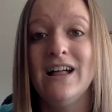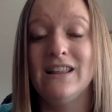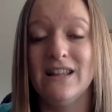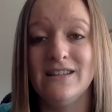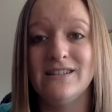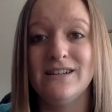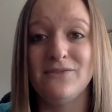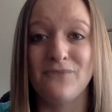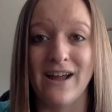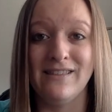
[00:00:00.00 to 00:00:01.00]
listed
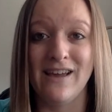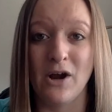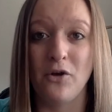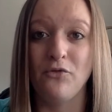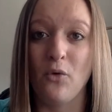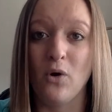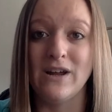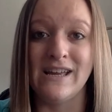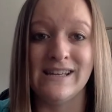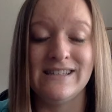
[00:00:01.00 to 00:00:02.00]
right there
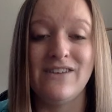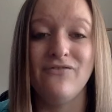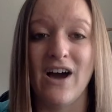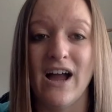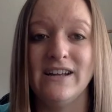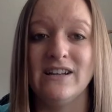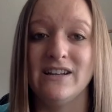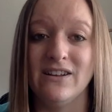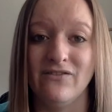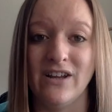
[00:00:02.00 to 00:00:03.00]
for easy find and
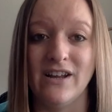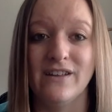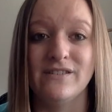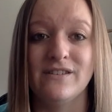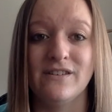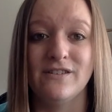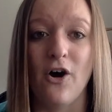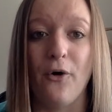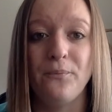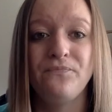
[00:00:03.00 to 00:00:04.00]
convenience.
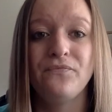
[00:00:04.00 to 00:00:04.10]
So